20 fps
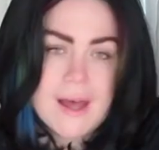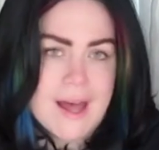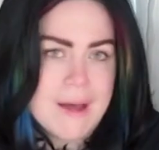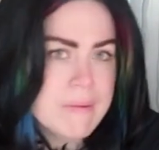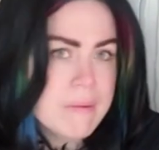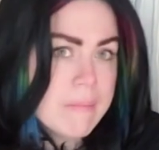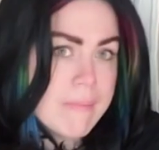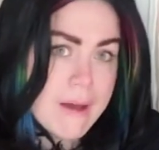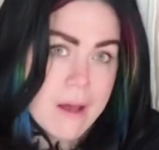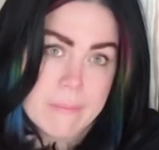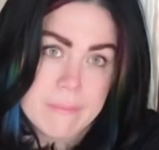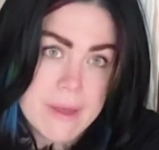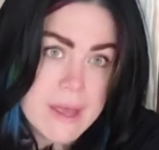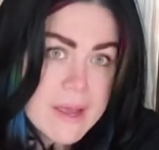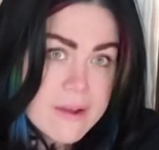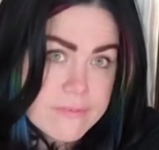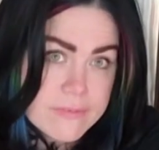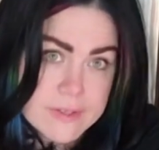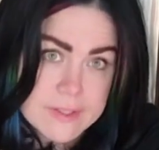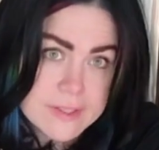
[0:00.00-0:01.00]
I'm a mom
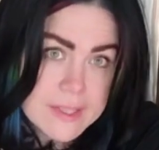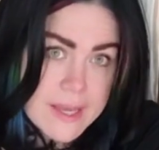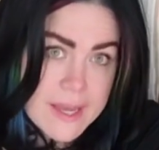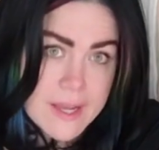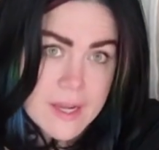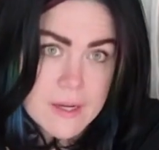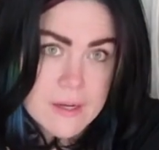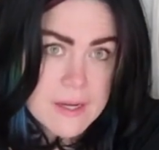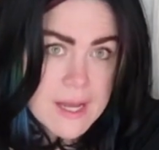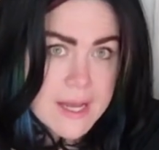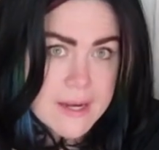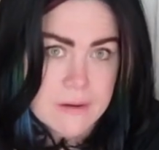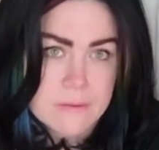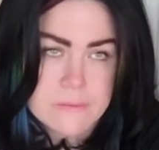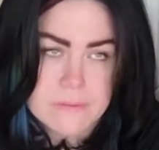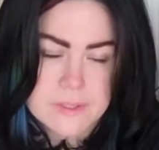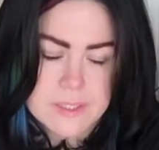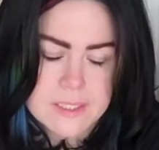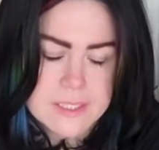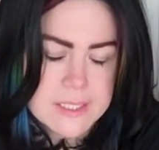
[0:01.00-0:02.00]
every day. I don't
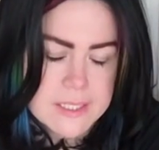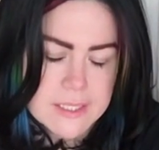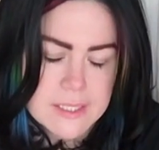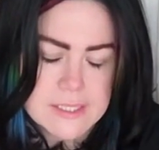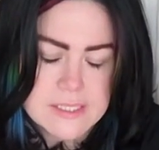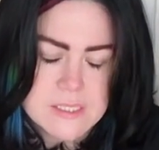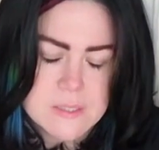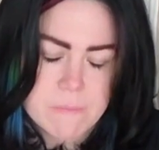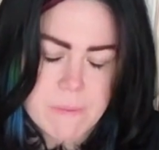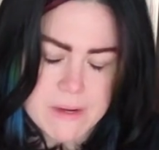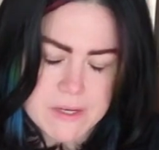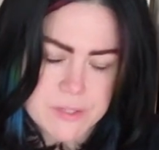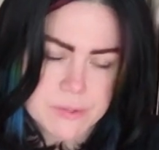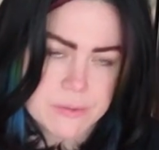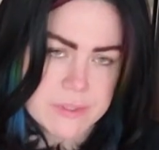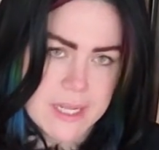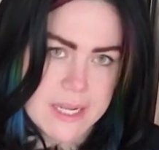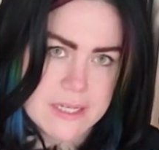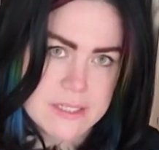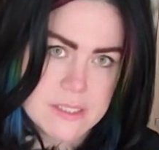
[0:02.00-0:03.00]
really need a
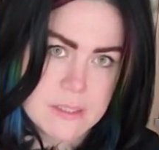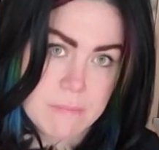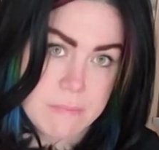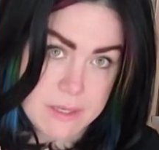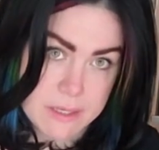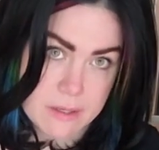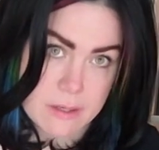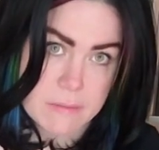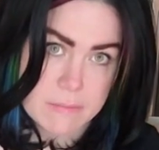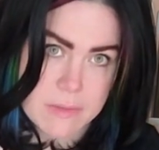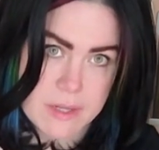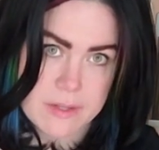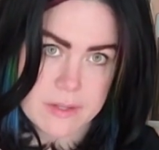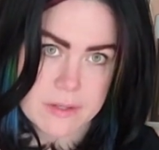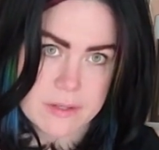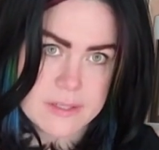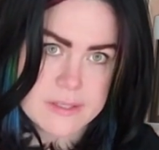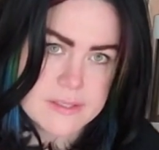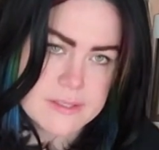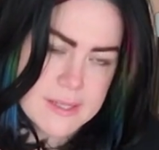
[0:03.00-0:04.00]
special day to be her mother,
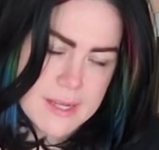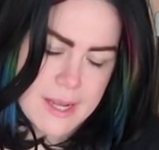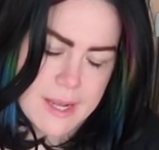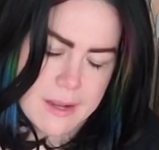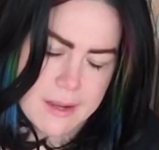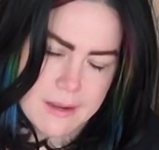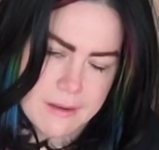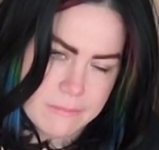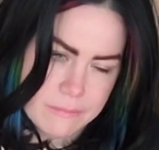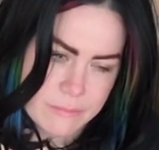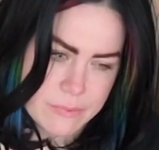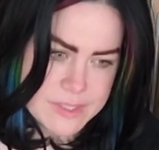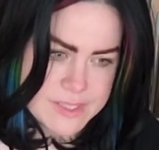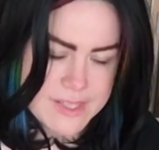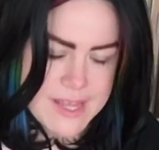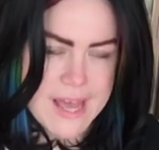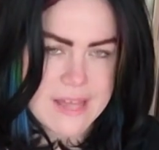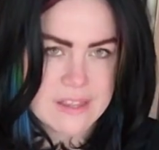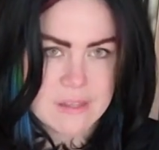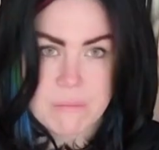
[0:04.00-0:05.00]
because I was
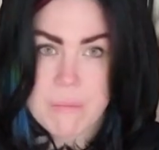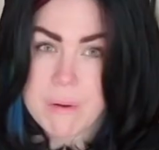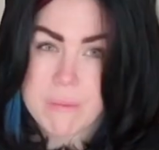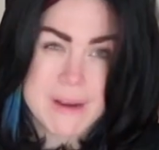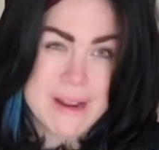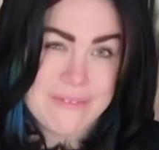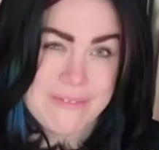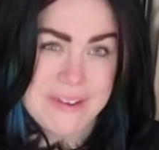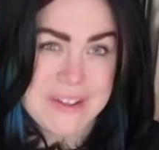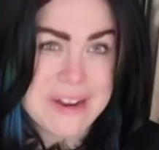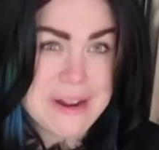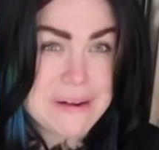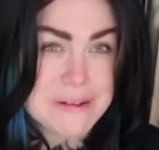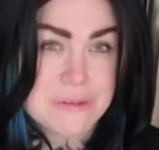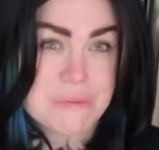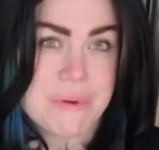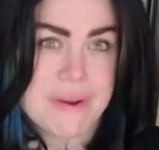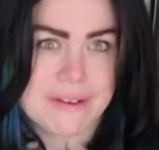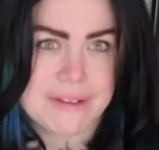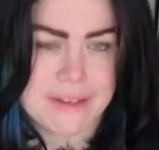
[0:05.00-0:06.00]
that the moment I found out I
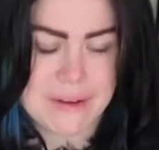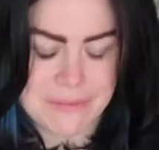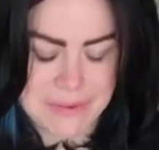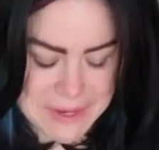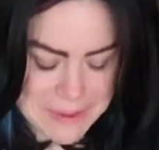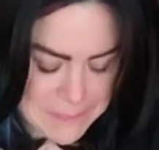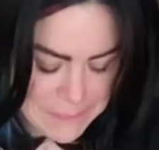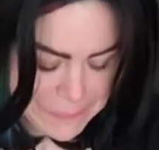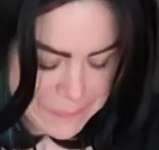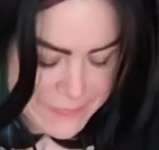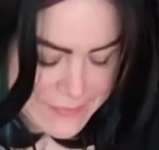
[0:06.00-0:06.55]
was pregnant, right?